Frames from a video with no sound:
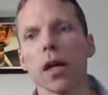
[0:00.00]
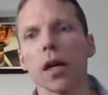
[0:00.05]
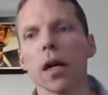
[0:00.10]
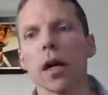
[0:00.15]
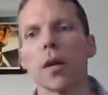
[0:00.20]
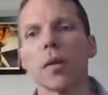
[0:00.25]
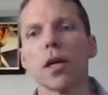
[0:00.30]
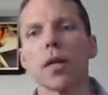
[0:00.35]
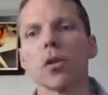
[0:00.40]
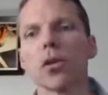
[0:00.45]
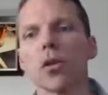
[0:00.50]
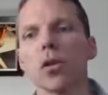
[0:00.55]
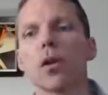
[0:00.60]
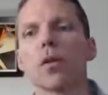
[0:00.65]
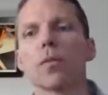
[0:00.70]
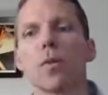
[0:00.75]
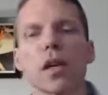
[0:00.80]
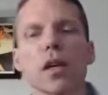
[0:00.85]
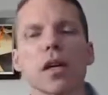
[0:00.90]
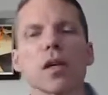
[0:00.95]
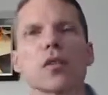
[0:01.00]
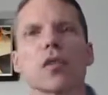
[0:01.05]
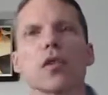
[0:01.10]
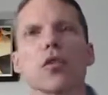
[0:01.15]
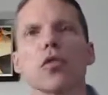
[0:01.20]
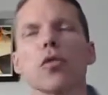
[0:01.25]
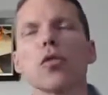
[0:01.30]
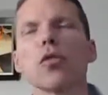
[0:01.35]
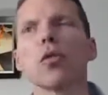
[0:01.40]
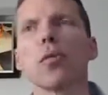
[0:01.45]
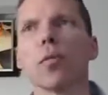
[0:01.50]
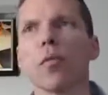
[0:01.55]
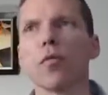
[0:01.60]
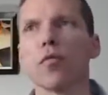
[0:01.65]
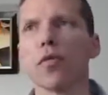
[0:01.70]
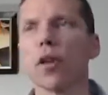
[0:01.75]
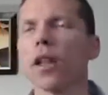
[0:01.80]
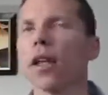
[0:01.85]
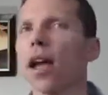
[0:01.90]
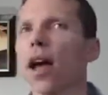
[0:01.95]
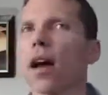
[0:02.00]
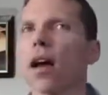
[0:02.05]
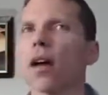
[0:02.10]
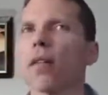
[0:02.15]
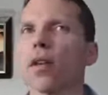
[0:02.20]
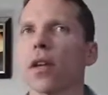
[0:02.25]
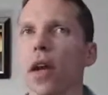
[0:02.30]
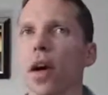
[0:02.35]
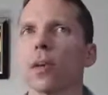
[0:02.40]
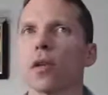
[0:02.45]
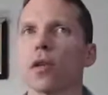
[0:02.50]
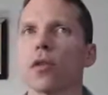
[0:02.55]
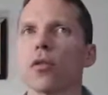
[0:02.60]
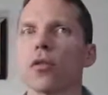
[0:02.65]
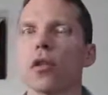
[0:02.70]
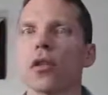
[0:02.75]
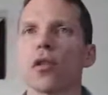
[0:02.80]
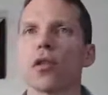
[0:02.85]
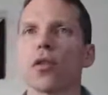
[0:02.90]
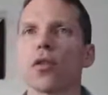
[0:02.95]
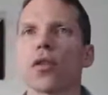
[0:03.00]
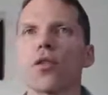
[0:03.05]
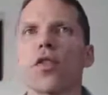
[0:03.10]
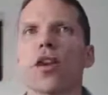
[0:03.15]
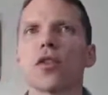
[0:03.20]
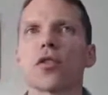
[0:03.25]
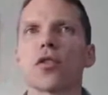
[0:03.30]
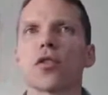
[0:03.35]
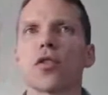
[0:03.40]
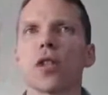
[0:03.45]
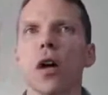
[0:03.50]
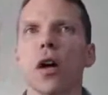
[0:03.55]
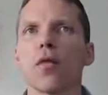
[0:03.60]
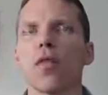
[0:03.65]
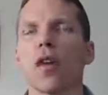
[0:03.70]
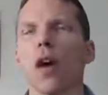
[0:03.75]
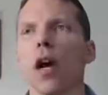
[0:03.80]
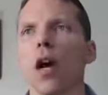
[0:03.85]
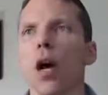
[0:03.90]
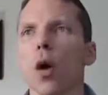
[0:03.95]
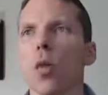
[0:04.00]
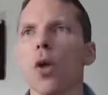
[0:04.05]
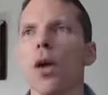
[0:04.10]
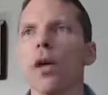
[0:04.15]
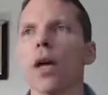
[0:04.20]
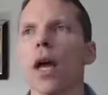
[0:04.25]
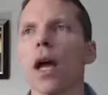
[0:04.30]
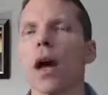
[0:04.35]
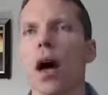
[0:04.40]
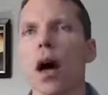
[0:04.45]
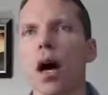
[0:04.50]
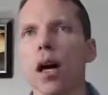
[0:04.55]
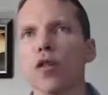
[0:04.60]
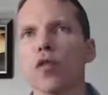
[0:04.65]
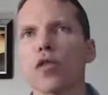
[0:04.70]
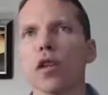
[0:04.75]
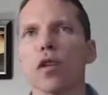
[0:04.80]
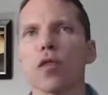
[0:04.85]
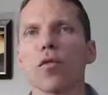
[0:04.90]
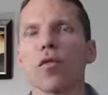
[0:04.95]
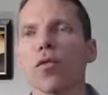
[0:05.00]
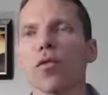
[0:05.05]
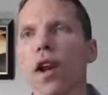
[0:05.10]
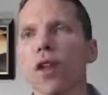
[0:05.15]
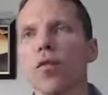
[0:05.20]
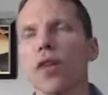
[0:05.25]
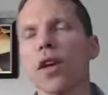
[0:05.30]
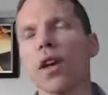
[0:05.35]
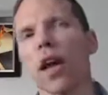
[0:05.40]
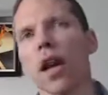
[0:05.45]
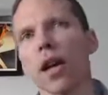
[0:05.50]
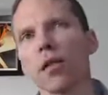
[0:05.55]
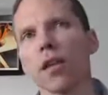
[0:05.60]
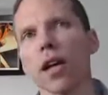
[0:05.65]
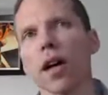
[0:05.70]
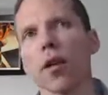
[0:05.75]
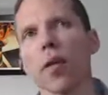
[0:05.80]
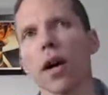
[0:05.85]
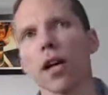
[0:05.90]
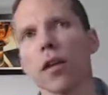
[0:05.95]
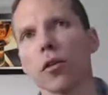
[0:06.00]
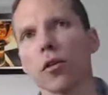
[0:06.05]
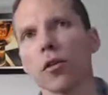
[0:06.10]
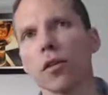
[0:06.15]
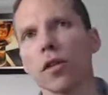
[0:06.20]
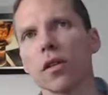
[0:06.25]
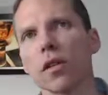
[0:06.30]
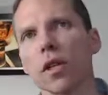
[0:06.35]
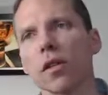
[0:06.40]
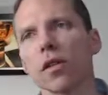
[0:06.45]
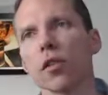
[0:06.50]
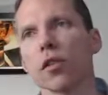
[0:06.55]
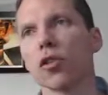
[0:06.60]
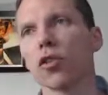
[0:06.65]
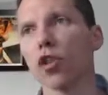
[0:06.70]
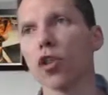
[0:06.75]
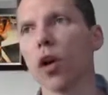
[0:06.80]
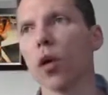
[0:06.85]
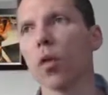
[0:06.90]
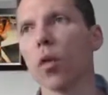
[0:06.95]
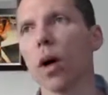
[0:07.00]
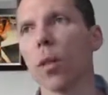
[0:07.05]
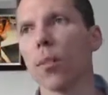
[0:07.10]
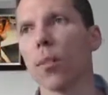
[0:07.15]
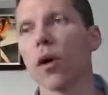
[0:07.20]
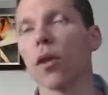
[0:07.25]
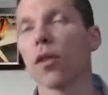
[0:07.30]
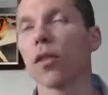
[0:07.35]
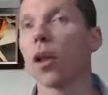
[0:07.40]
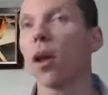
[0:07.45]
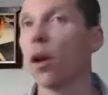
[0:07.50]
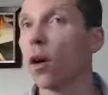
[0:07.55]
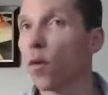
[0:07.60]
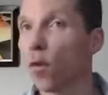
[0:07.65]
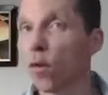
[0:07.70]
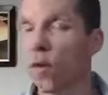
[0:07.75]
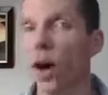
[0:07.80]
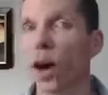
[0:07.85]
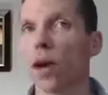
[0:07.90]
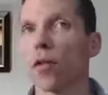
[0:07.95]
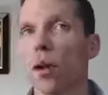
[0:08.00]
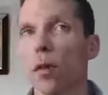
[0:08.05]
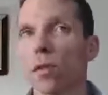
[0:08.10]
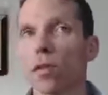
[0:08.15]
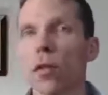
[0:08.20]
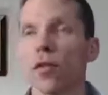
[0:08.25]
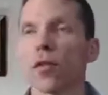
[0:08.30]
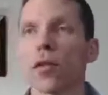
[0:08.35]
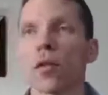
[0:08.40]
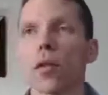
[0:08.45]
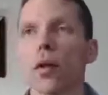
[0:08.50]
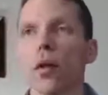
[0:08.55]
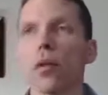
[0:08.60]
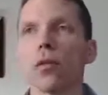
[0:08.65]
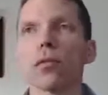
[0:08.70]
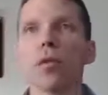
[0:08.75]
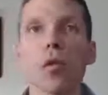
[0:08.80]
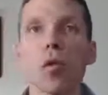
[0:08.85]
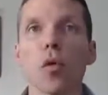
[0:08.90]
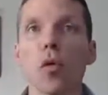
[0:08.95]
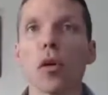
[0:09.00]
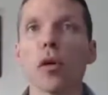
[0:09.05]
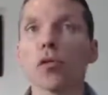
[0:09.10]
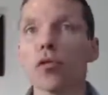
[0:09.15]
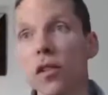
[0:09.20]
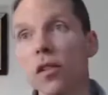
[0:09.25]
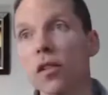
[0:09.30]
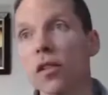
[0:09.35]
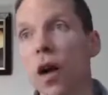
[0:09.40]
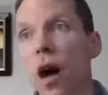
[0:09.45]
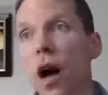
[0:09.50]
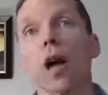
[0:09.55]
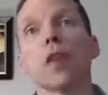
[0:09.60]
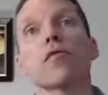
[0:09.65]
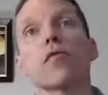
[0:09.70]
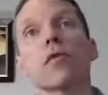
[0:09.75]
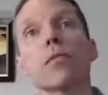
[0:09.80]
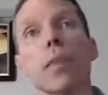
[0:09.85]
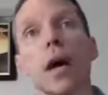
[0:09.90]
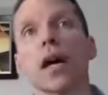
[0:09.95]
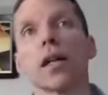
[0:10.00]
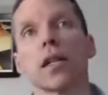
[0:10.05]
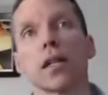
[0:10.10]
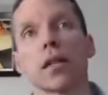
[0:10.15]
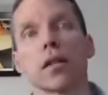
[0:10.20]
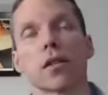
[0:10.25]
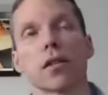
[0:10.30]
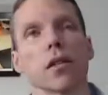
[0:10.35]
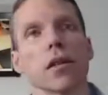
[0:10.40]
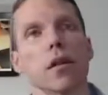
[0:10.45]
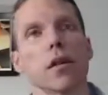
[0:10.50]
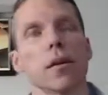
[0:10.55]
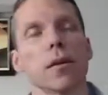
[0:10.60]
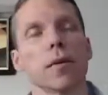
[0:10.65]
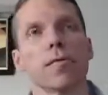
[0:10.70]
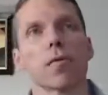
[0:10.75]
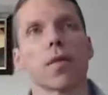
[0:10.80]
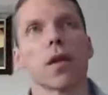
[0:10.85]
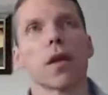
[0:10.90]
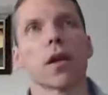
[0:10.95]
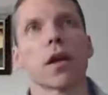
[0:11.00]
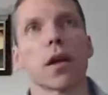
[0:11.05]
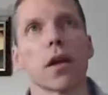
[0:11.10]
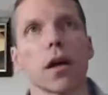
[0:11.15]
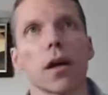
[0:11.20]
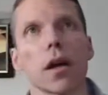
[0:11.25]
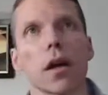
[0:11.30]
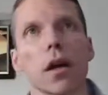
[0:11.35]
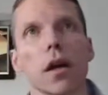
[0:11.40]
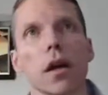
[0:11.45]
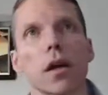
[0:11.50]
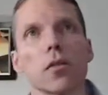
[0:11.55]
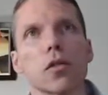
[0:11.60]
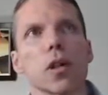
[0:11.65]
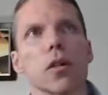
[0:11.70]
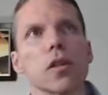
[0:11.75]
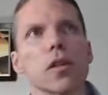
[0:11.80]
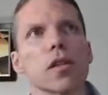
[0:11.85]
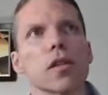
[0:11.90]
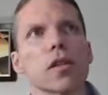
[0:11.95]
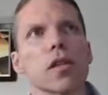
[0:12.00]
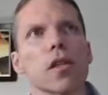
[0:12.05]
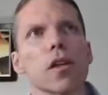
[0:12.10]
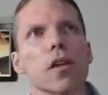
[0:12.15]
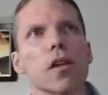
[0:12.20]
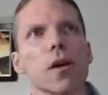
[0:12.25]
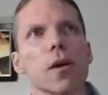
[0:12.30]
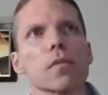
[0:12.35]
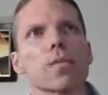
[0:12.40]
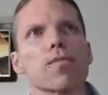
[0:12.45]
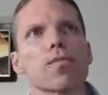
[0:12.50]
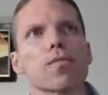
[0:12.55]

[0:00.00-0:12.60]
I mean, you could, because you'll really have an opportunity to defend yourself when 100 raving anti-white lunatics show up with firearms of their own or just 100 bodies. So let's see here.